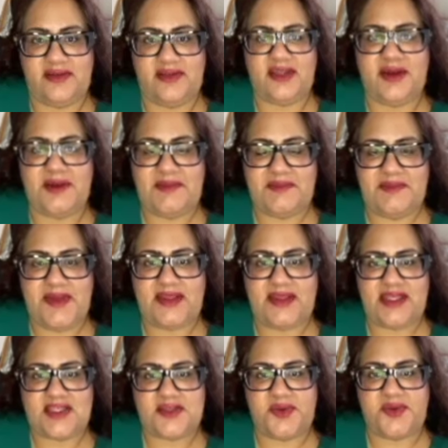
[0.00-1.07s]
Yep. Yeah, and
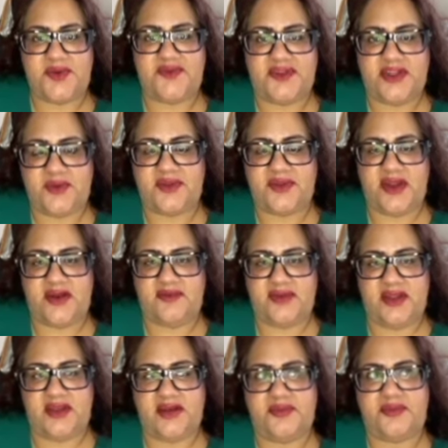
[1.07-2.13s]
that's what we've yeah. done with
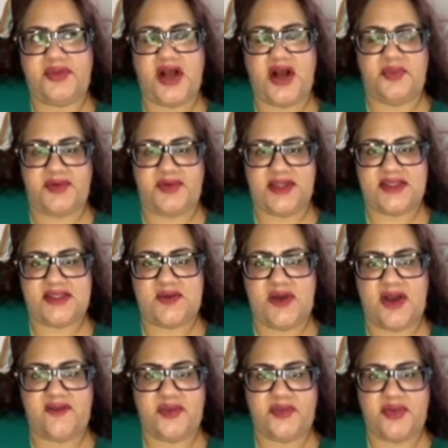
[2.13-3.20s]
every property. So
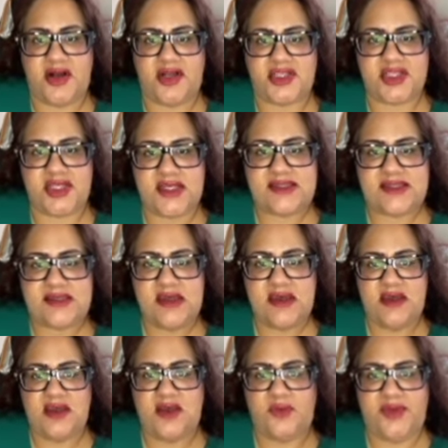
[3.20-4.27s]
every project
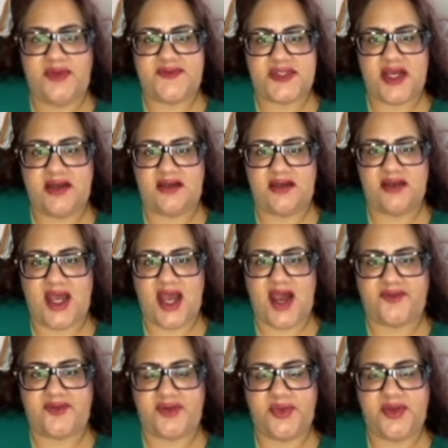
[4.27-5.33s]
we've done
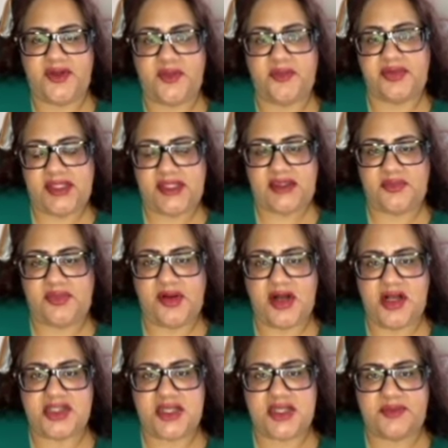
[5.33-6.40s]
after we complete the
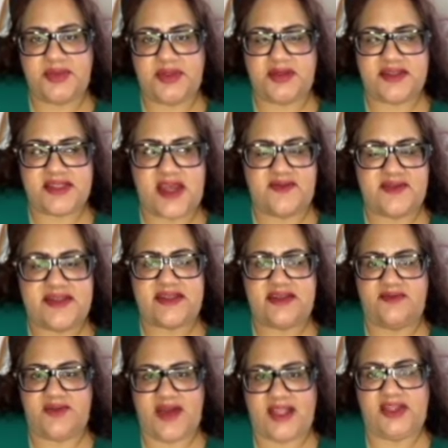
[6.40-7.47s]
project, because obviously
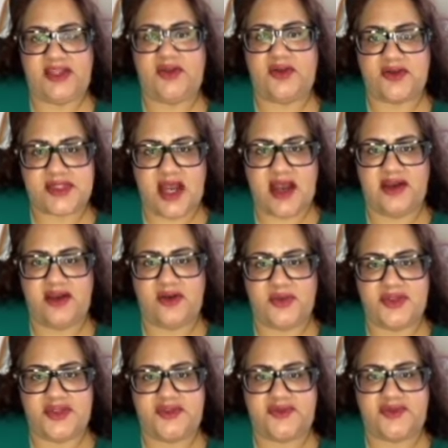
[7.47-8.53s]
the value goes higher
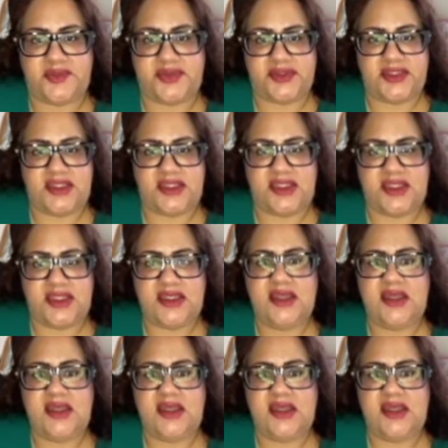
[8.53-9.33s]
once you've completed it.